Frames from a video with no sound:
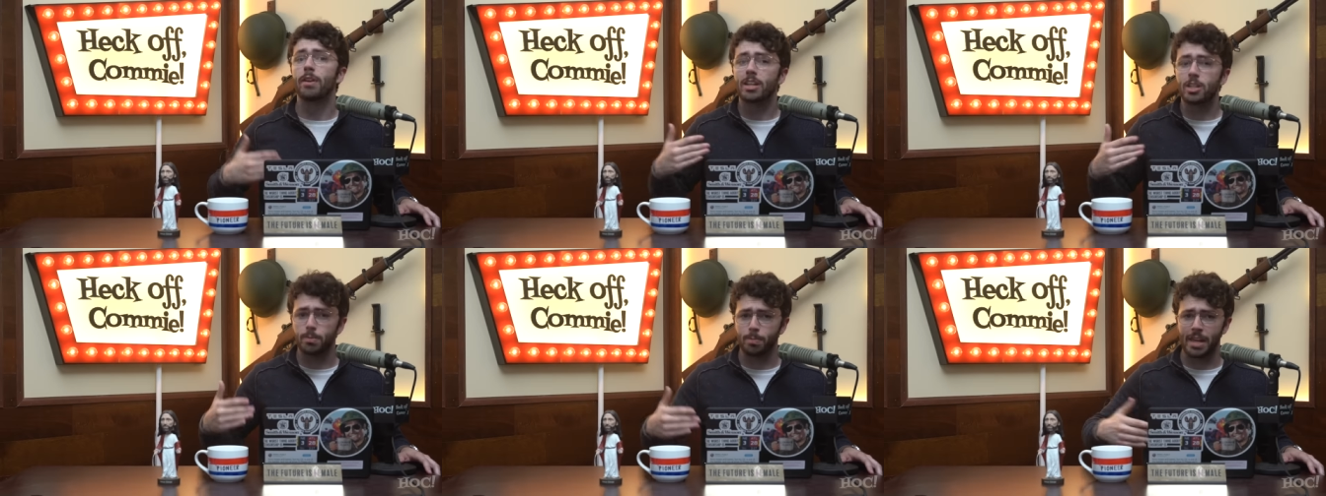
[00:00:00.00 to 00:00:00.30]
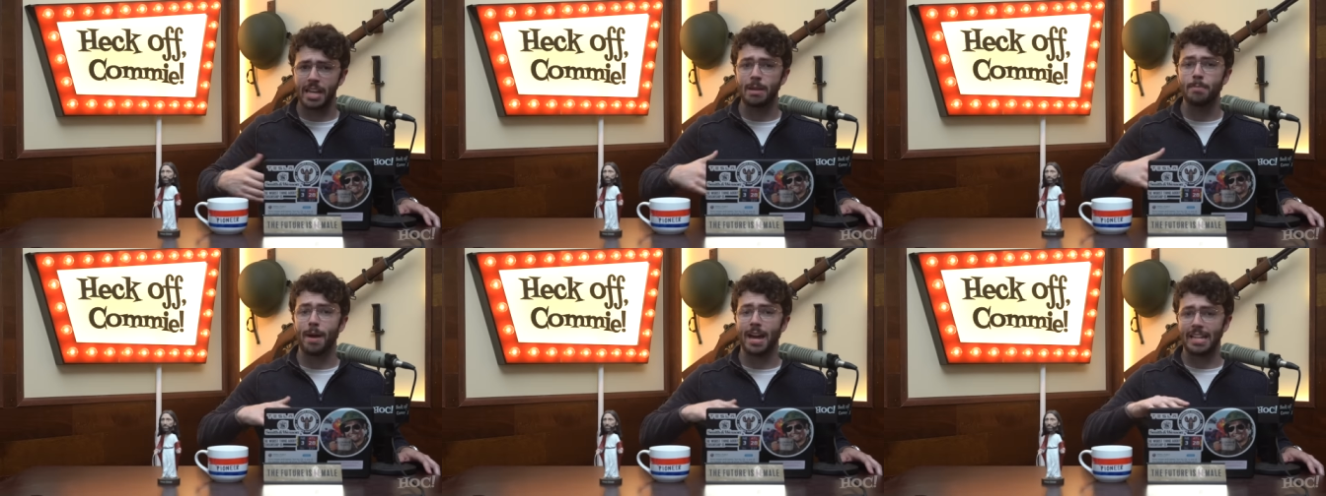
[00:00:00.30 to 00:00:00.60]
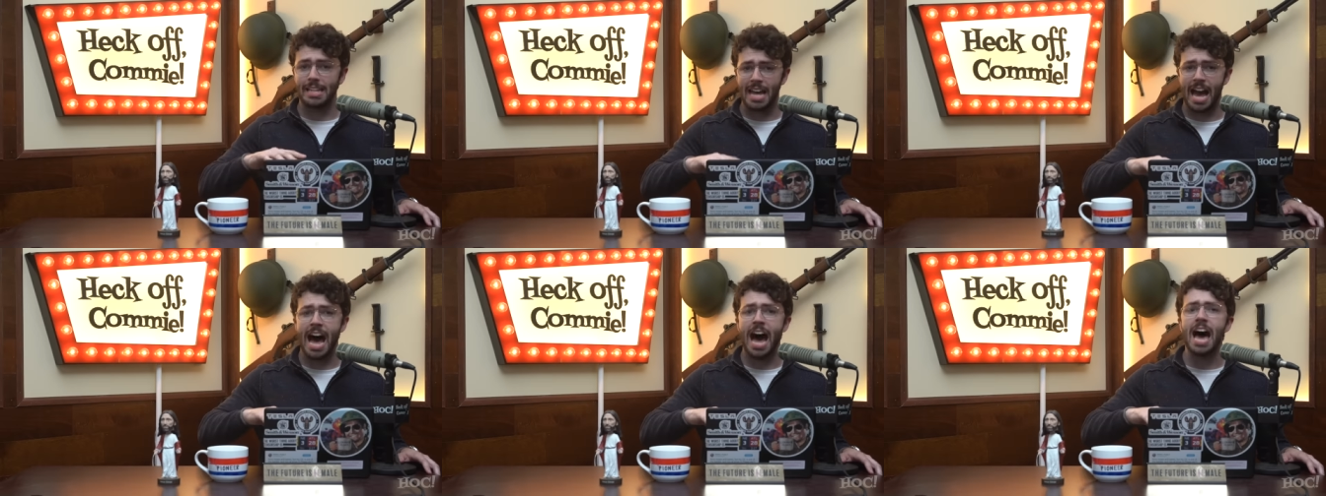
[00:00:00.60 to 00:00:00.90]
explained by
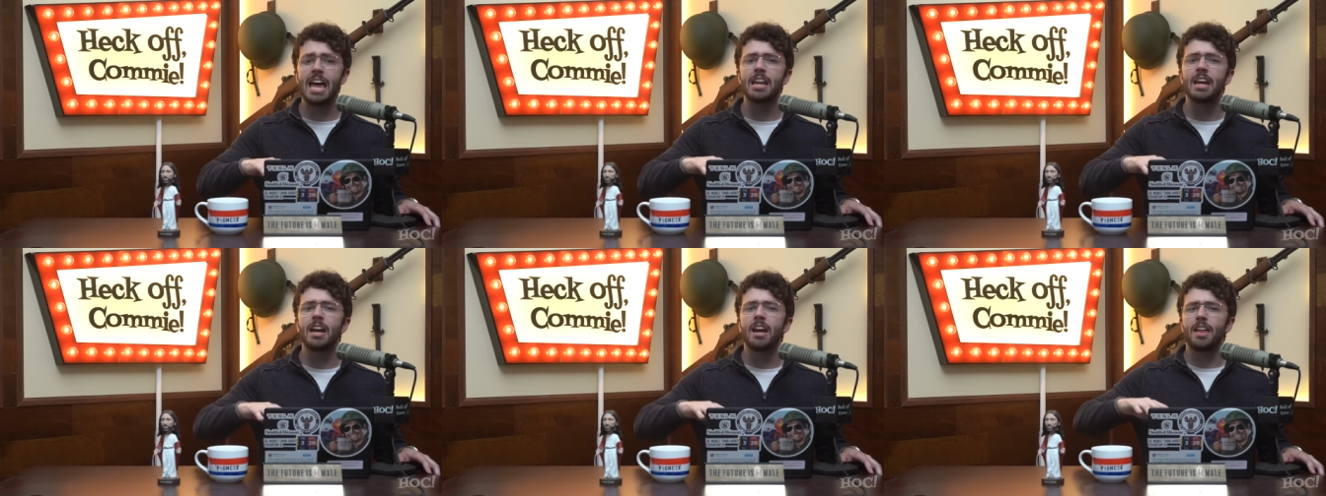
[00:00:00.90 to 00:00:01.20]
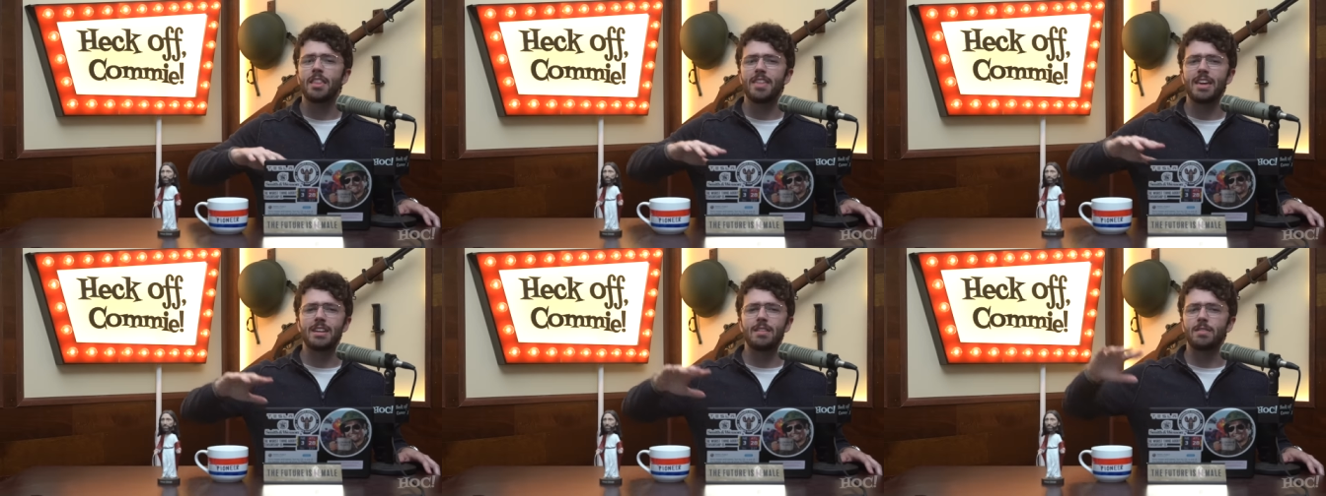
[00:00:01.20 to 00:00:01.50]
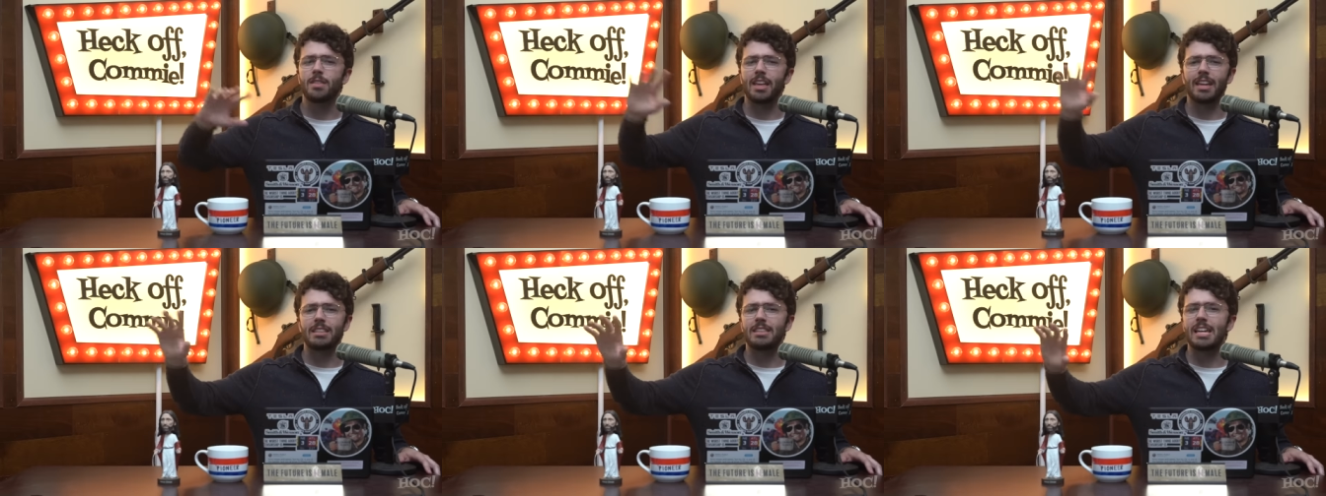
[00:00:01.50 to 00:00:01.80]
God
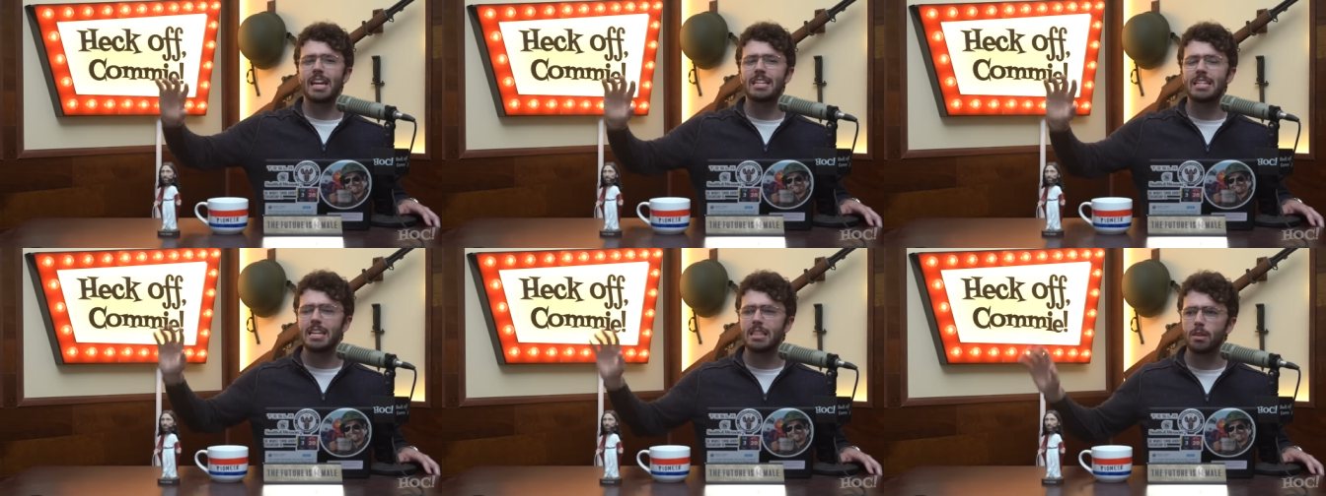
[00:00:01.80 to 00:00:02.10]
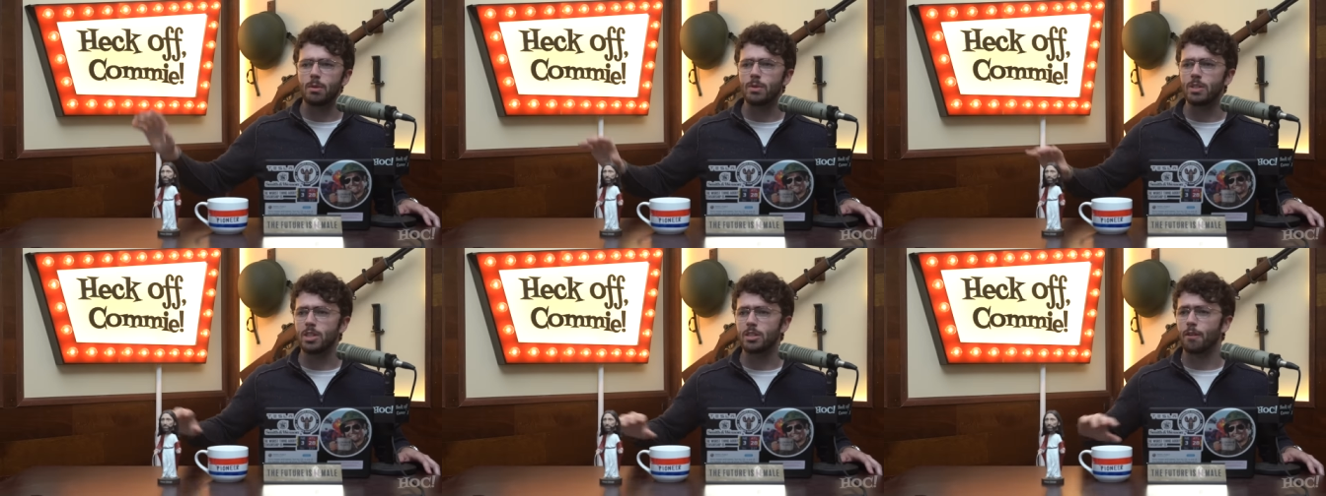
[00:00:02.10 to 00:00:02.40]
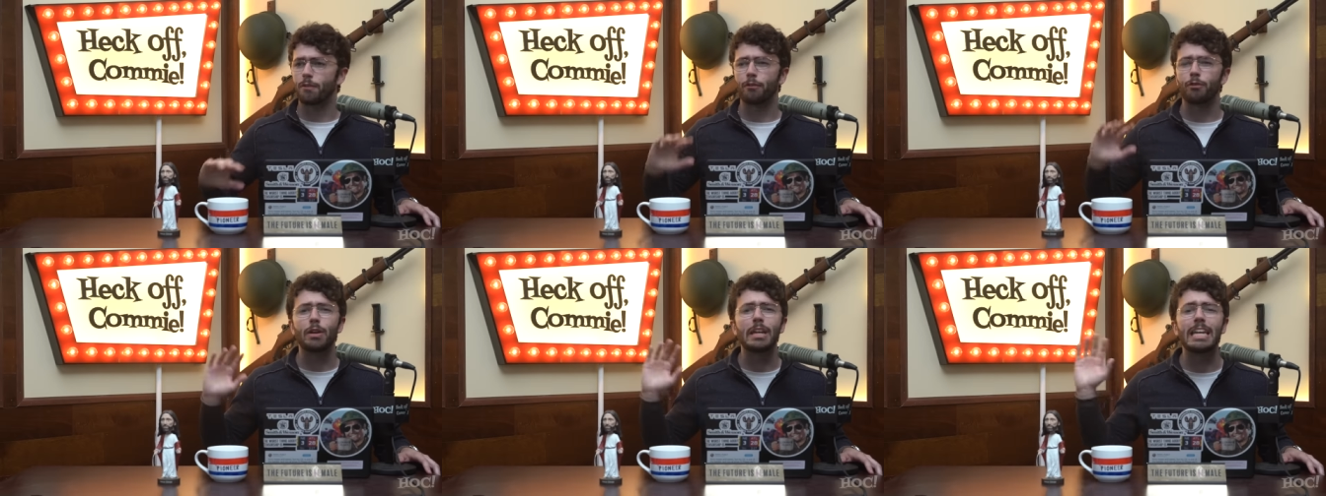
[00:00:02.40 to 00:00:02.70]
than like the idea that it was just
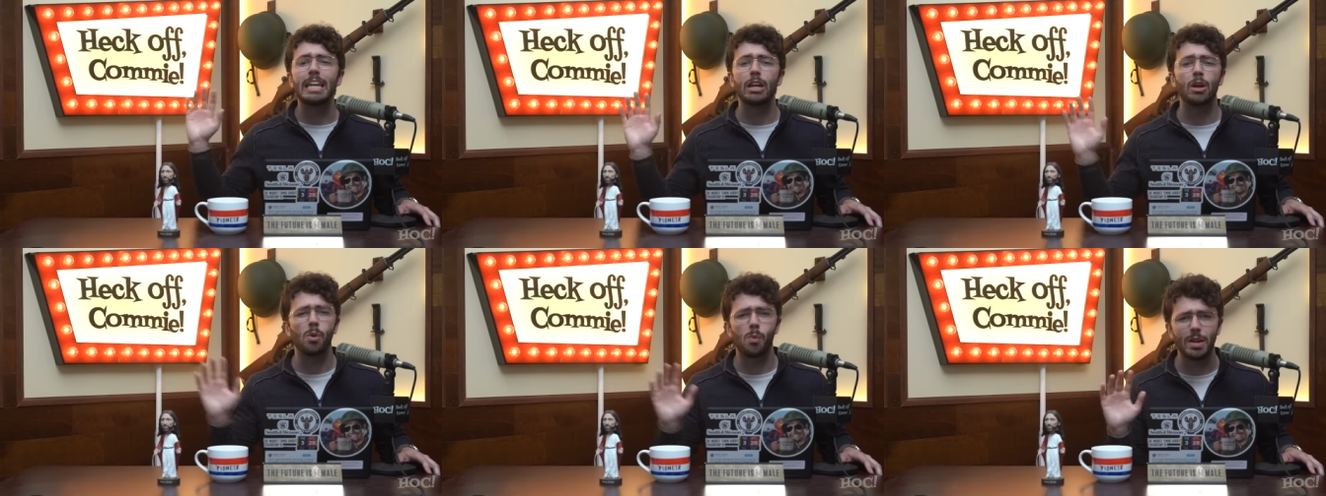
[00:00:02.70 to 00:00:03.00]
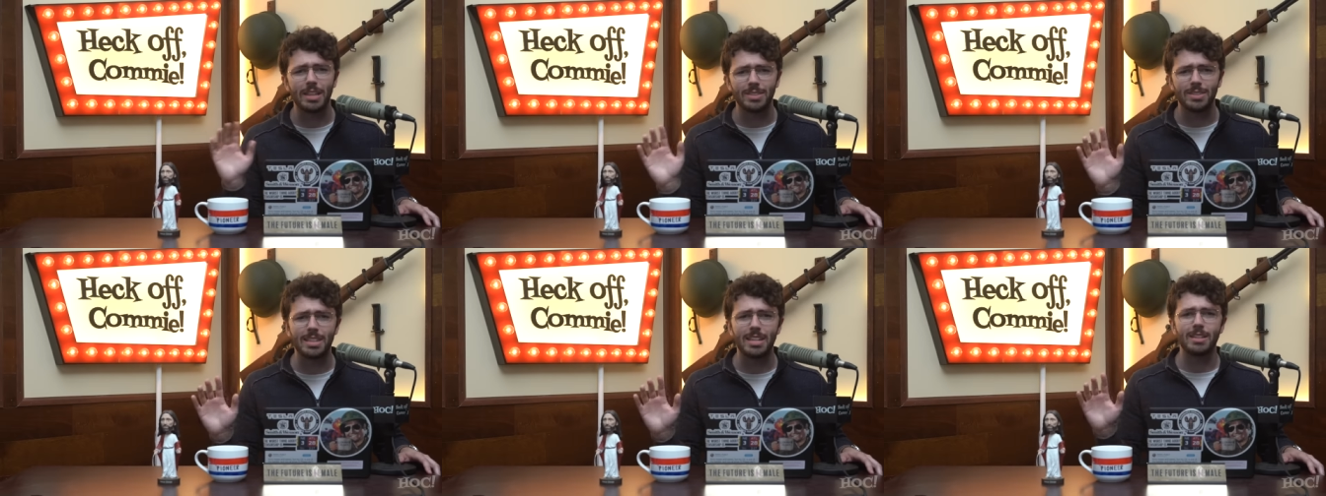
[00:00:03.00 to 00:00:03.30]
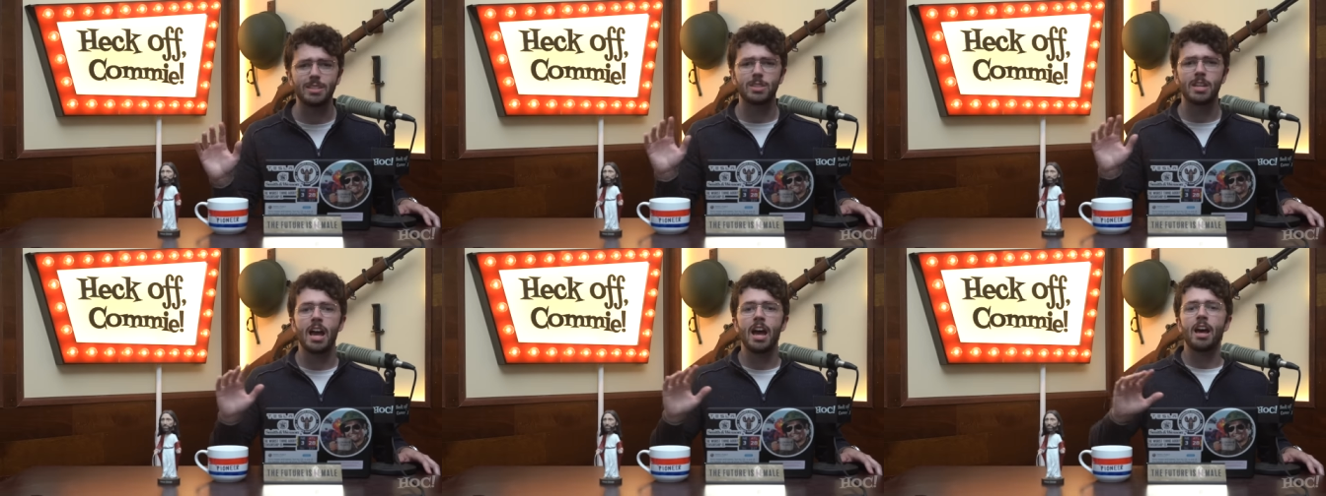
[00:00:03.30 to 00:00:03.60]
a freaking
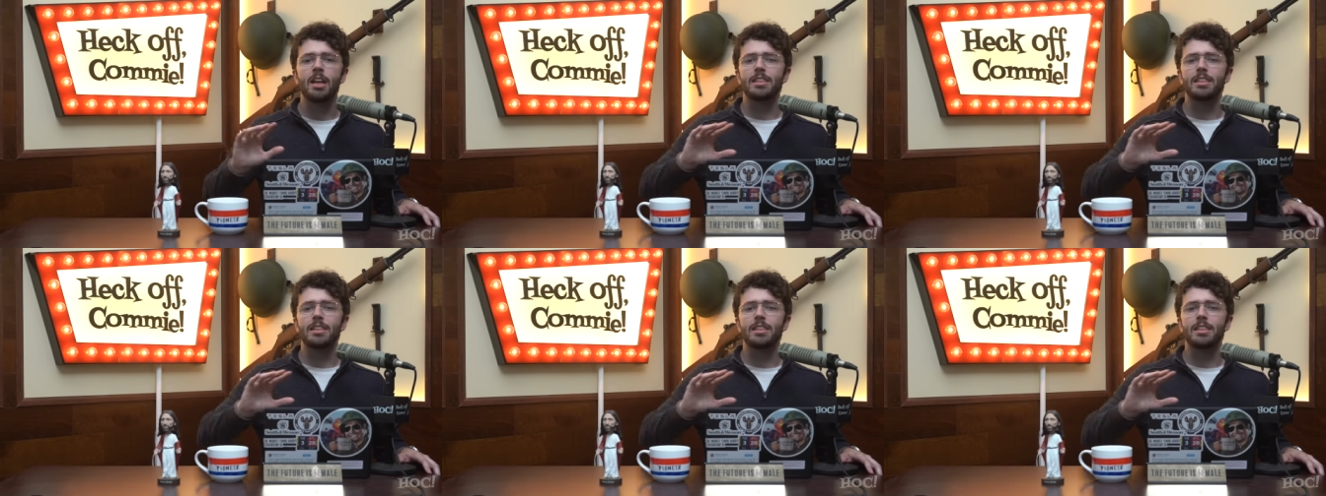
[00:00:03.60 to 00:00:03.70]
coincidence.